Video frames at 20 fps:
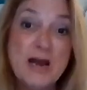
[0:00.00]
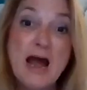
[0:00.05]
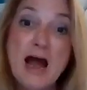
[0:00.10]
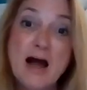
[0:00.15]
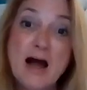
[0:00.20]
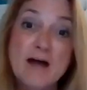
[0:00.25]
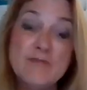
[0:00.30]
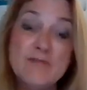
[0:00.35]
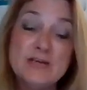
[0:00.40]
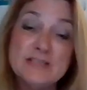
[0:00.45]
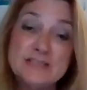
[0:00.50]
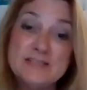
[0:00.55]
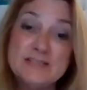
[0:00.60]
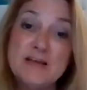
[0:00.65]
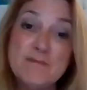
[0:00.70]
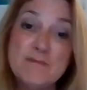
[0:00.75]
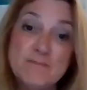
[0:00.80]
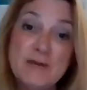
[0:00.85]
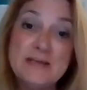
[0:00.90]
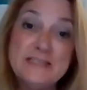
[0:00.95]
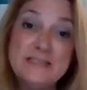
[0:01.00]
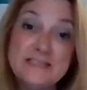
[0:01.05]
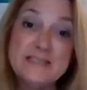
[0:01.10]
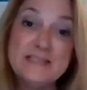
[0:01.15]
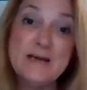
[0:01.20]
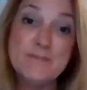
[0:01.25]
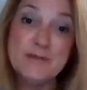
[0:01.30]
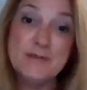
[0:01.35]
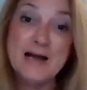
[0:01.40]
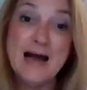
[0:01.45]
have a
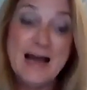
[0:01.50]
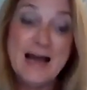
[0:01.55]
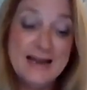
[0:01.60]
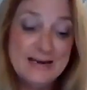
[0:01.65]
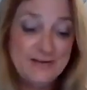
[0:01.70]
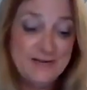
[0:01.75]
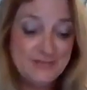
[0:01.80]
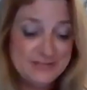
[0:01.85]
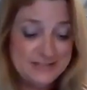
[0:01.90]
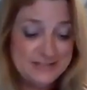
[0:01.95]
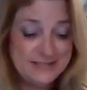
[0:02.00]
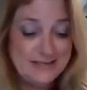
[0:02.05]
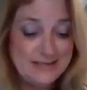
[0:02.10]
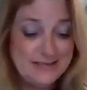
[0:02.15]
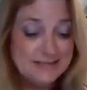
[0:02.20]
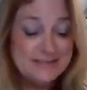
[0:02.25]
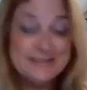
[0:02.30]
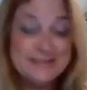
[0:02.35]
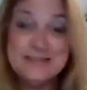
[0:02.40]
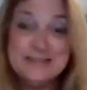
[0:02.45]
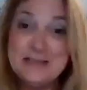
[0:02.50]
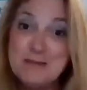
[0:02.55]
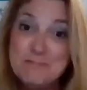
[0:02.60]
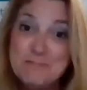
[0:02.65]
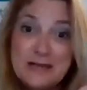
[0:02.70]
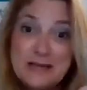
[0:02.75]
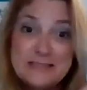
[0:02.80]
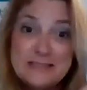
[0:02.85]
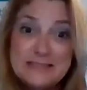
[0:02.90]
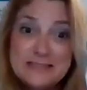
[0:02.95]
step-by-step guide. It even says it,
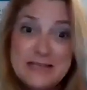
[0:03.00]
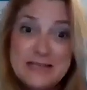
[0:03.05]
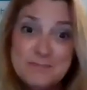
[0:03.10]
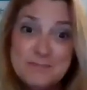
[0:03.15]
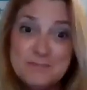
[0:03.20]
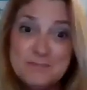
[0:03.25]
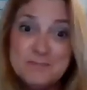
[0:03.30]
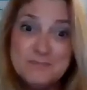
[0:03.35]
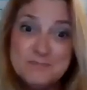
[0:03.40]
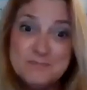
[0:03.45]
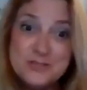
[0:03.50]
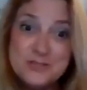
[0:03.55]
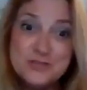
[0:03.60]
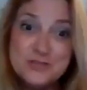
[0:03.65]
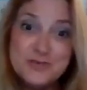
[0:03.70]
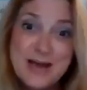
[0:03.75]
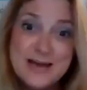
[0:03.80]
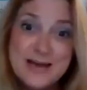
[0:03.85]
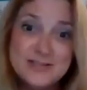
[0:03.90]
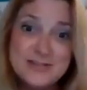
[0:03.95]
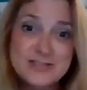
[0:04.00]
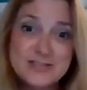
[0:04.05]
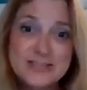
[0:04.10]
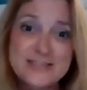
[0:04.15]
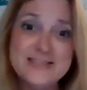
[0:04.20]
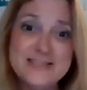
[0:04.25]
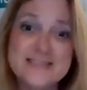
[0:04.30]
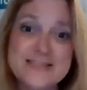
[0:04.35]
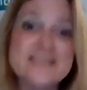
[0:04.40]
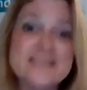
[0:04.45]
step-by-step
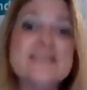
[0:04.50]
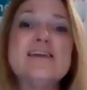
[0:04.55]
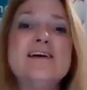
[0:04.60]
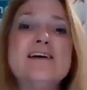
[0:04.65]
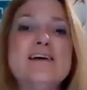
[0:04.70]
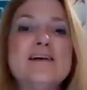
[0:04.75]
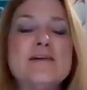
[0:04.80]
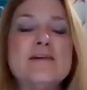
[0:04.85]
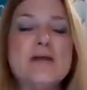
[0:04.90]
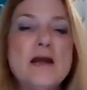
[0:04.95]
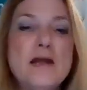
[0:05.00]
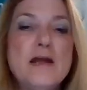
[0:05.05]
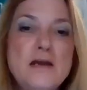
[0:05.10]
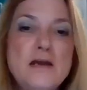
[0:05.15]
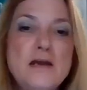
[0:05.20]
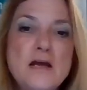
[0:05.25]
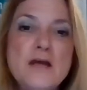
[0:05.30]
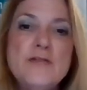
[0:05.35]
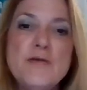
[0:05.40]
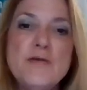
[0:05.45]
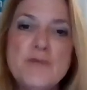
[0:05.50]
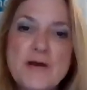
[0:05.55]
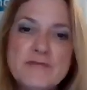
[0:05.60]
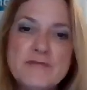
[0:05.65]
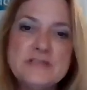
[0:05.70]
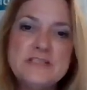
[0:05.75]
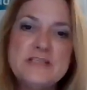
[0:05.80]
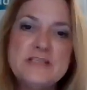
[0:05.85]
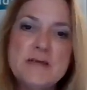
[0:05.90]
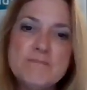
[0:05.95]
strategies, right? They would have a
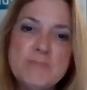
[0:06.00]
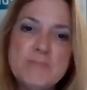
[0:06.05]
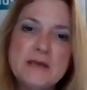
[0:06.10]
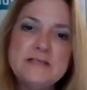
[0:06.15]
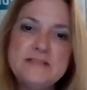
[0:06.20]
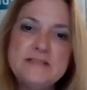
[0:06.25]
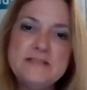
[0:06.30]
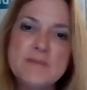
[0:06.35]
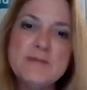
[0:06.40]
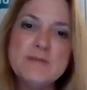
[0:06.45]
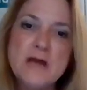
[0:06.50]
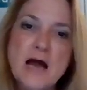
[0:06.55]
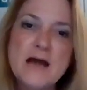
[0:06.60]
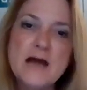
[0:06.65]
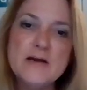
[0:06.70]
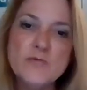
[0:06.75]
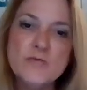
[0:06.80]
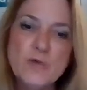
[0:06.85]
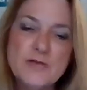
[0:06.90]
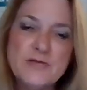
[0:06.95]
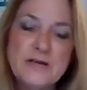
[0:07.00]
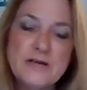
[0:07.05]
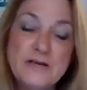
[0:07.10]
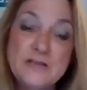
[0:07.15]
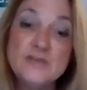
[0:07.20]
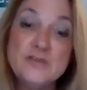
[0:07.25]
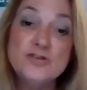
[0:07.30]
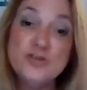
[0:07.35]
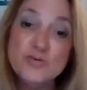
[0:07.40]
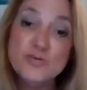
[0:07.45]
step-by-step guide of what they
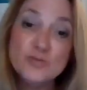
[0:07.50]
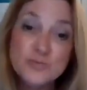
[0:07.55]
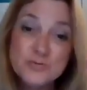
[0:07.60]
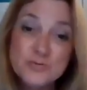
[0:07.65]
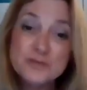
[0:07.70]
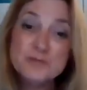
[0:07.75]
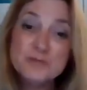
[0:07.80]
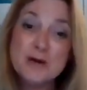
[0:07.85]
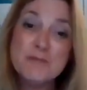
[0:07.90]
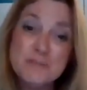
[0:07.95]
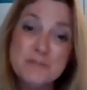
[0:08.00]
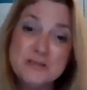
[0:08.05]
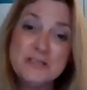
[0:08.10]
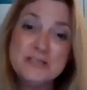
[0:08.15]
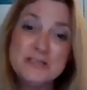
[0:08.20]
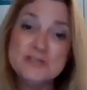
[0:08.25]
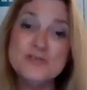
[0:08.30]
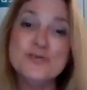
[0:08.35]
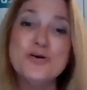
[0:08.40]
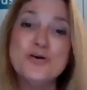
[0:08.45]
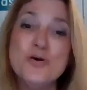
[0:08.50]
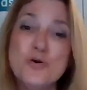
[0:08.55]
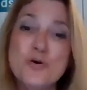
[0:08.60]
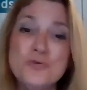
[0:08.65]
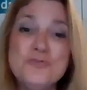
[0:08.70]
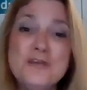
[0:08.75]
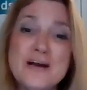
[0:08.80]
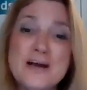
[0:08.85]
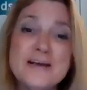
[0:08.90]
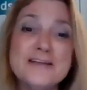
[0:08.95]
need to do. And the reason why I put these little
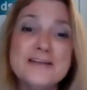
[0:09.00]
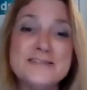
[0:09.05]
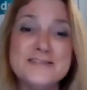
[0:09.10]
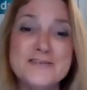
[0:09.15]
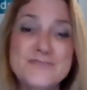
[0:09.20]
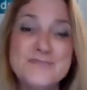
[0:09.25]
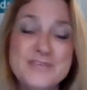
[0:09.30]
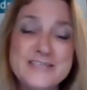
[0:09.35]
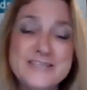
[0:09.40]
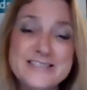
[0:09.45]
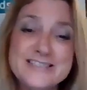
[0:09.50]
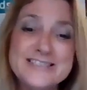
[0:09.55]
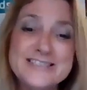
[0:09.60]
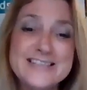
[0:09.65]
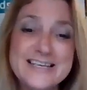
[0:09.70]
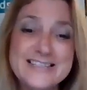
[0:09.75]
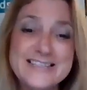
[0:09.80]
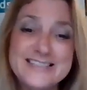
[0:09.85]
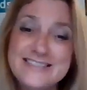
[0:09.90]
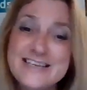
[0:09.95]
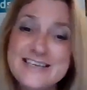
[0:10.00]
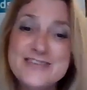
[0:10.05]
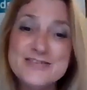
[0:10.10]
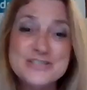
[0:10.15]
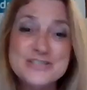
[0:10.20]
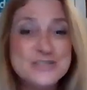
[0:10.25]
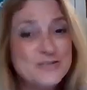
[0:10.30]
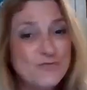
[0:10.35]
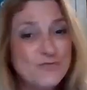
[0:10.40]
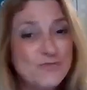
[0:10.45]
gold nuggets of these inside
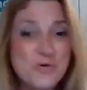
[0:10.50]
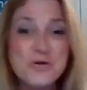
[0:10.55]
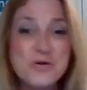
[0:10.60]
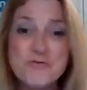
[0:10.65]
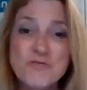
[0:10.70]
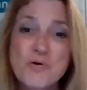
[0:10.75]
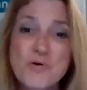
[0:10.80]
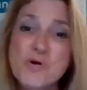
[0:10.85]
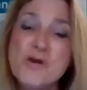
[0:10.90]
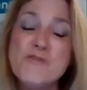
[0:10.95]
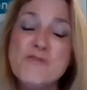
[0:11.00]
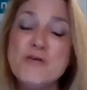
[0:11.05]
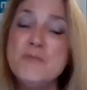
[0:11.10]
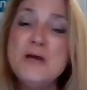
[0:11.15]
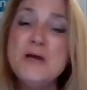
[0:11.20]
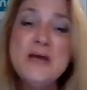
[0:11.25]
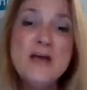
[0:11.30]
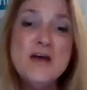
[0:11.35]
secrets, the 44 of them,